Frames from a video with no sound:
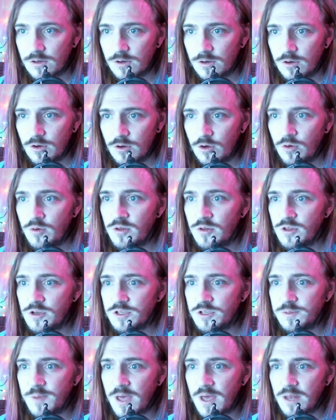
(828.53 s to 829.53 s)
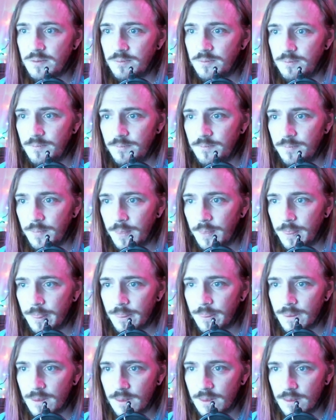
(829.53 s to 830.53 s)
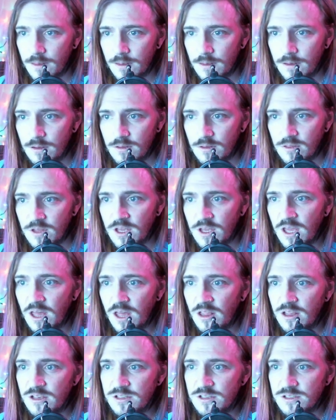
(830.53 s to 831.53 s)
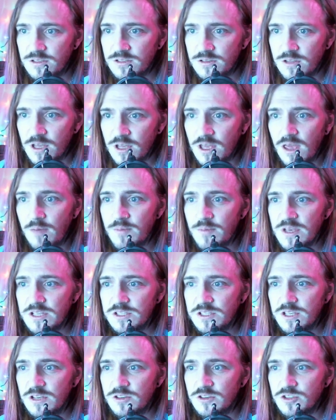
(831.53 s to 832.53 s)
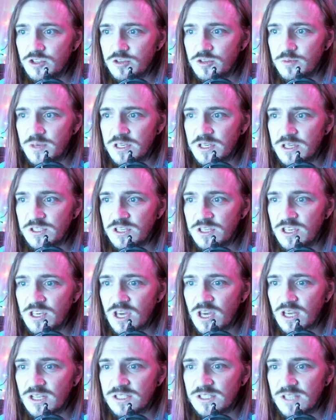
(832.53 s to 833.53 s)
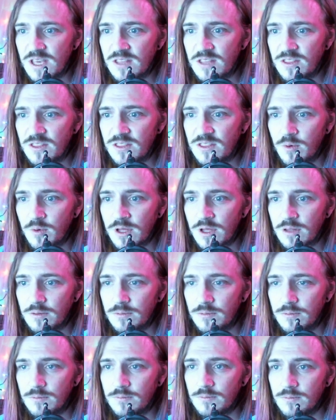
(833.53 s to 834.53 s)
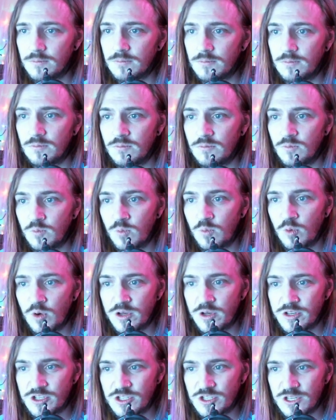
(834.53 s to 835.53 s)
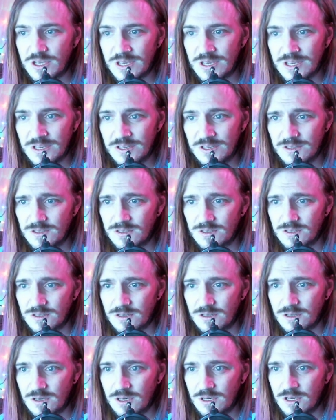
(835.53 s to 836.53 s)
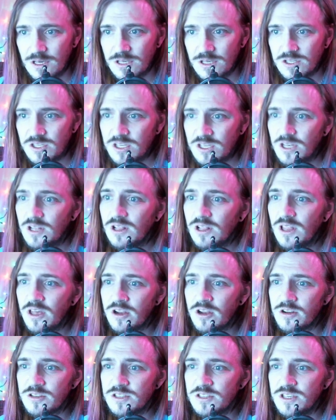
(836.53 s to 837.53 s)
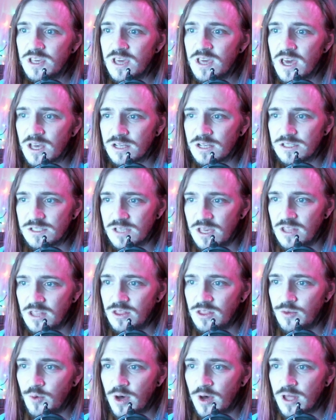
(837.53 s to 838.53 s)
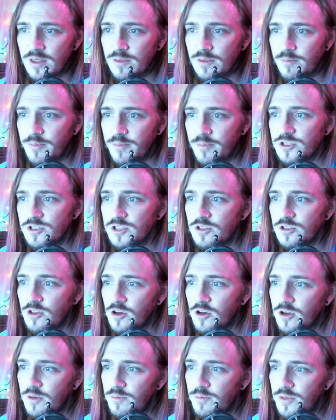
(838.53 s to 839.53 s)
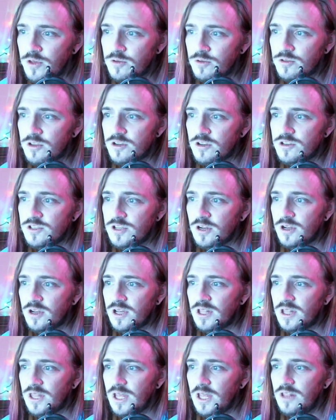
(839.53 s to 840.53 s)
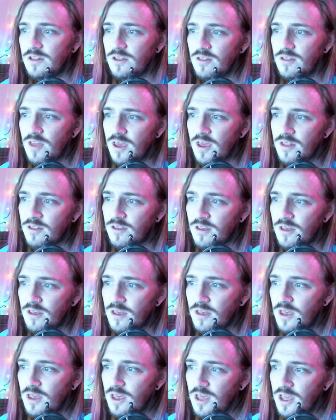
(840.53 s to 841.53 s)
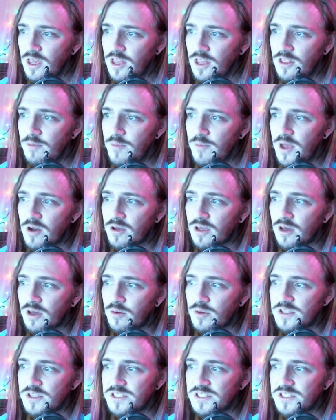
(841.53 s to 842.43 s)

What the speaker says: "Who are those men?" "Nagemi sells to me ZX81. "Which is?" "Sinclair ZX81, personal computer, circa 1980. In America was